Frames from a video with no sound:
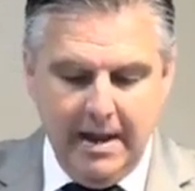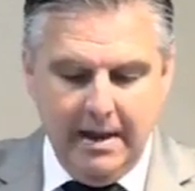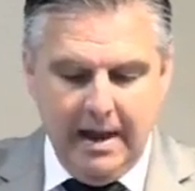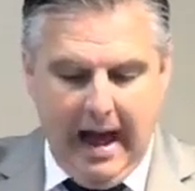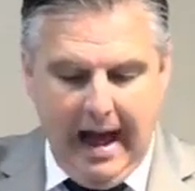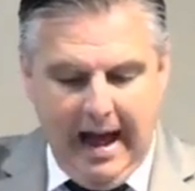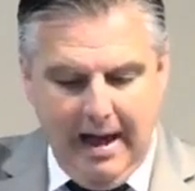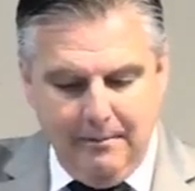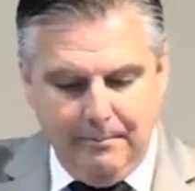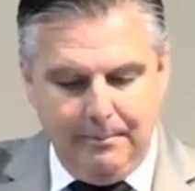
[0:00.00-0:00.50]

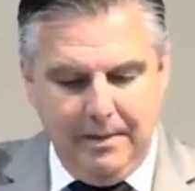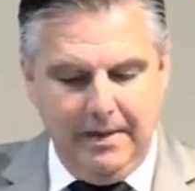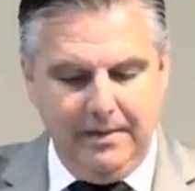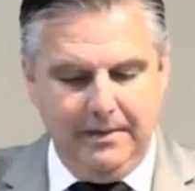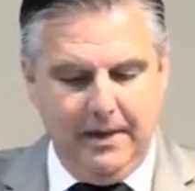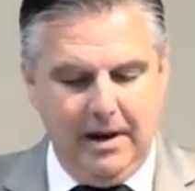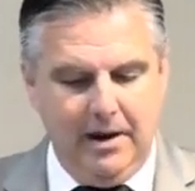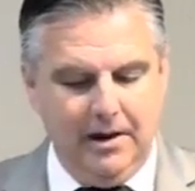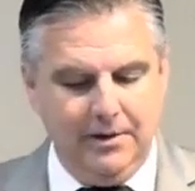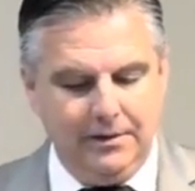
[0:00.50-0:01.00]
I've been
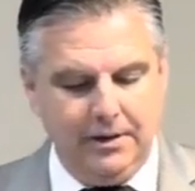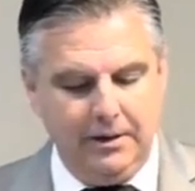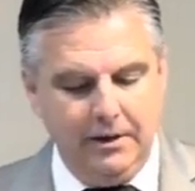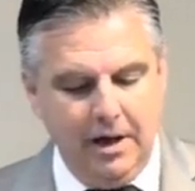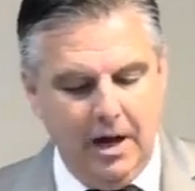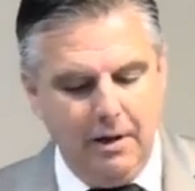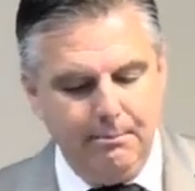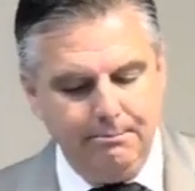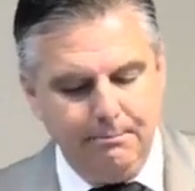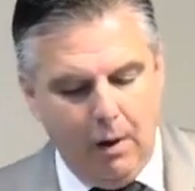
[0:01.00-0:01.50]
there as a
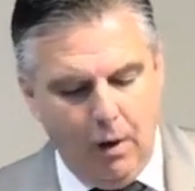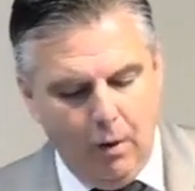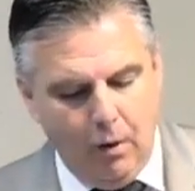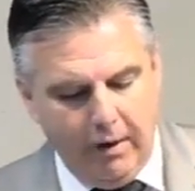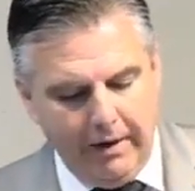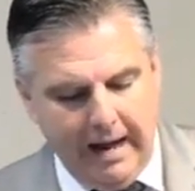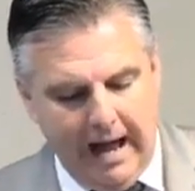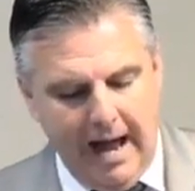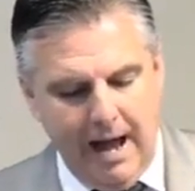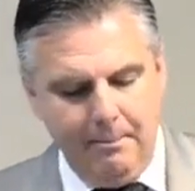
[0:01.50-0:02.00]
young
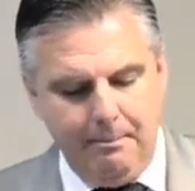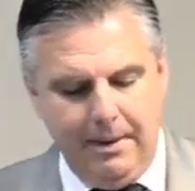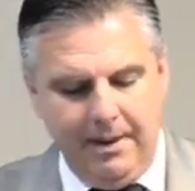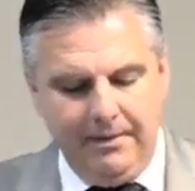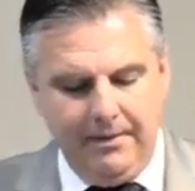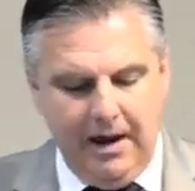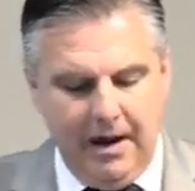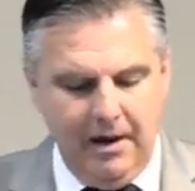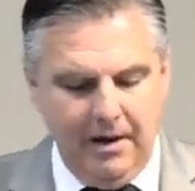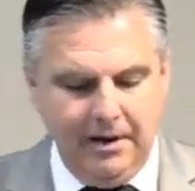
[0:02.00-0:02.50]
boy, I've been
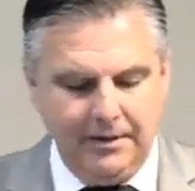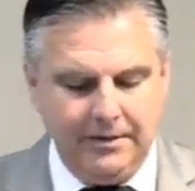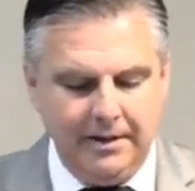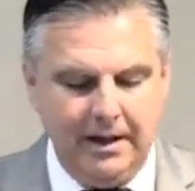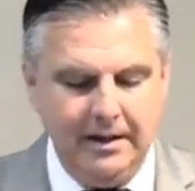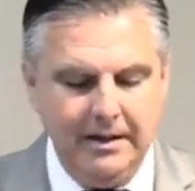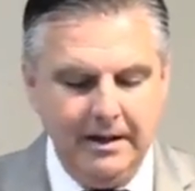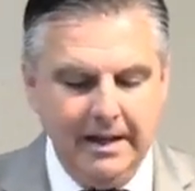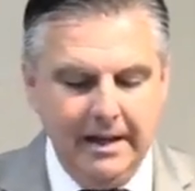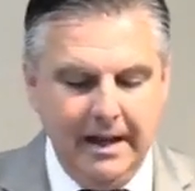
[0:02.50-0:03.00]
there as a
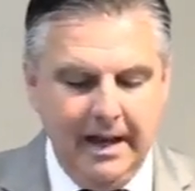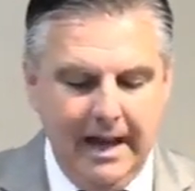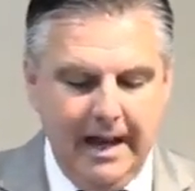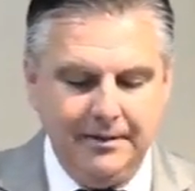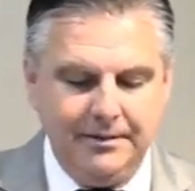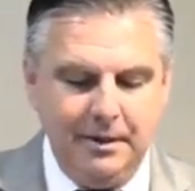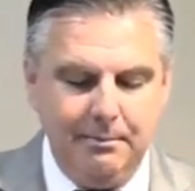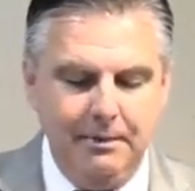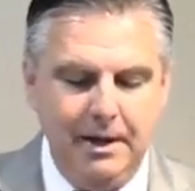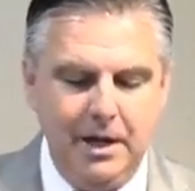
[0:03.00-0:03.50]

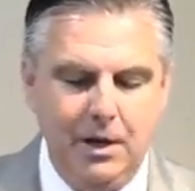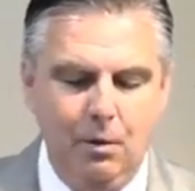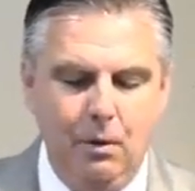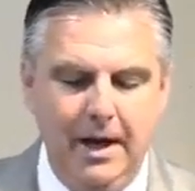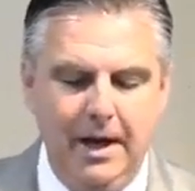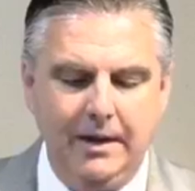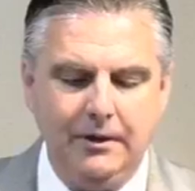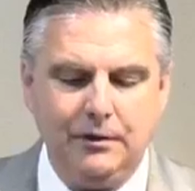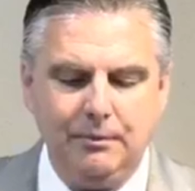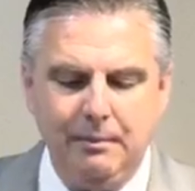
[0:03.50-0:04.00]
as a
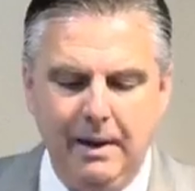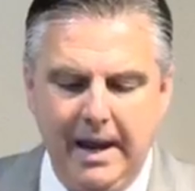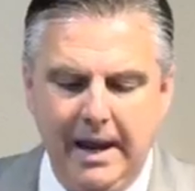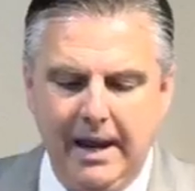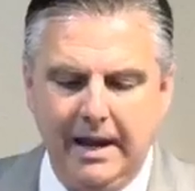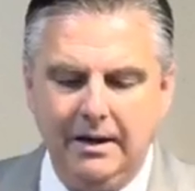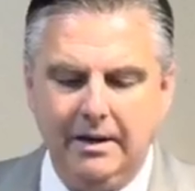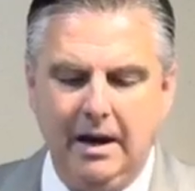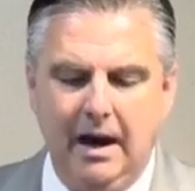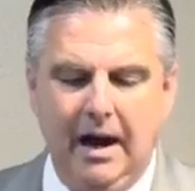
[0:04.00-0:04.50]
middle-aged
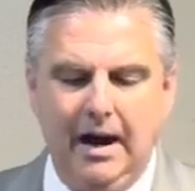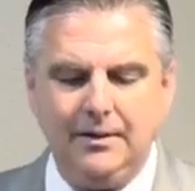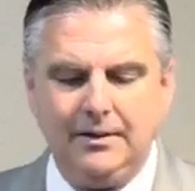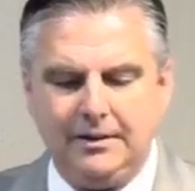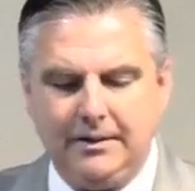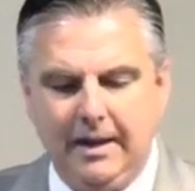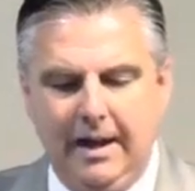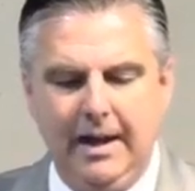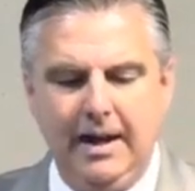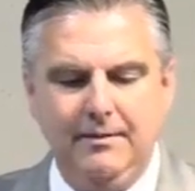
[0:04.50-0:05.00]
man. God
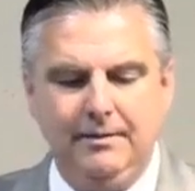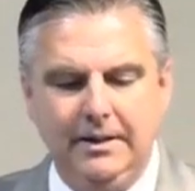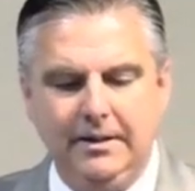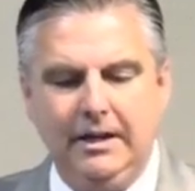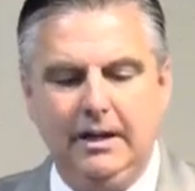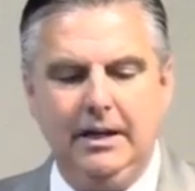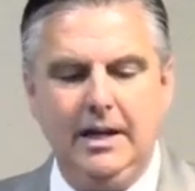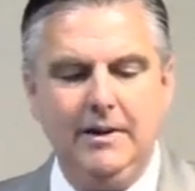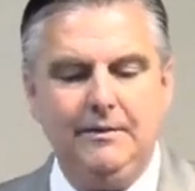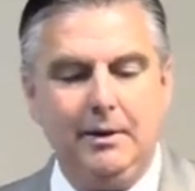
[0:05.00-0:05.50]
save and
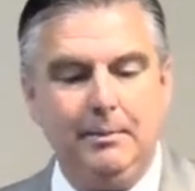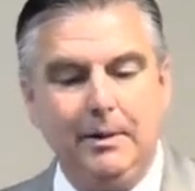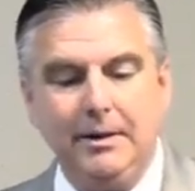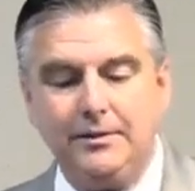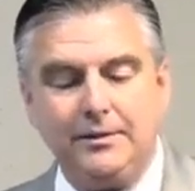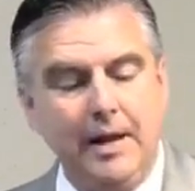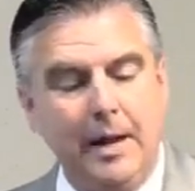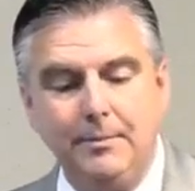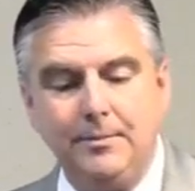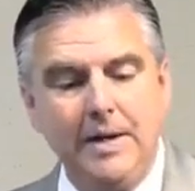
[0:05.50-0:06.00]
deliver. But
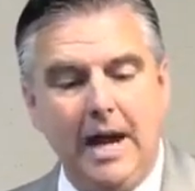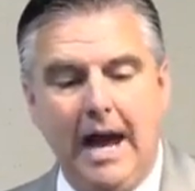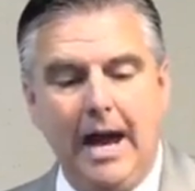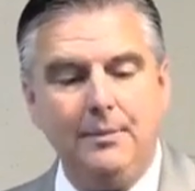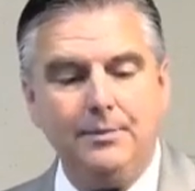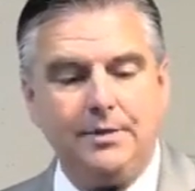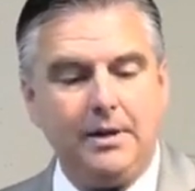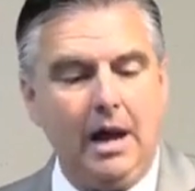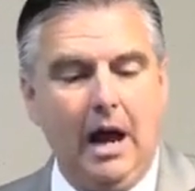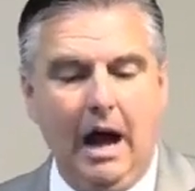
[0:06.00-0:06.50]

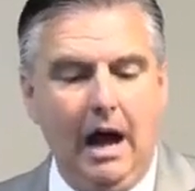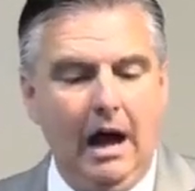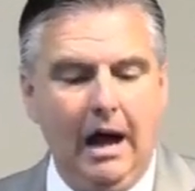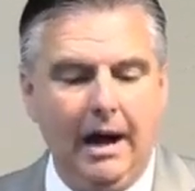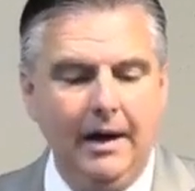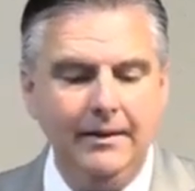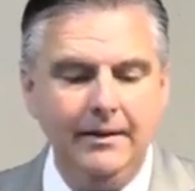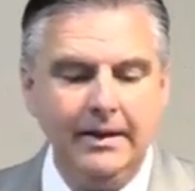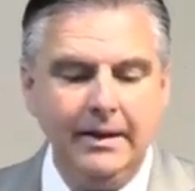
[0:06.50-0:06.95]
sometimes God